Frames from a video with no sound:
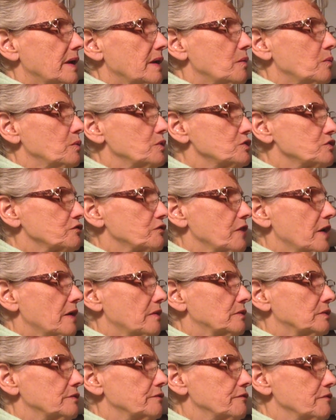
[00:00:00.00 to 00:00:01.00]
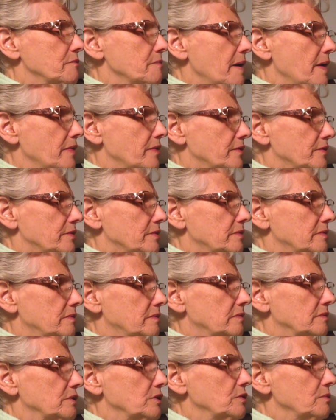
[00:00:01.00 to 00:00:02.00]
A wish flower for mother.
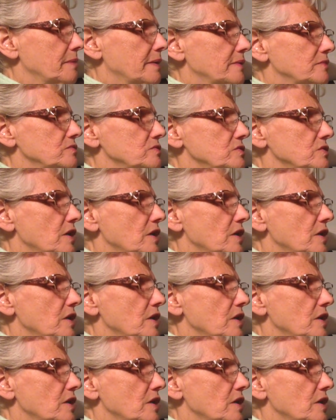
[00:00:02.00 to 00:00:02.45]
Little Mouse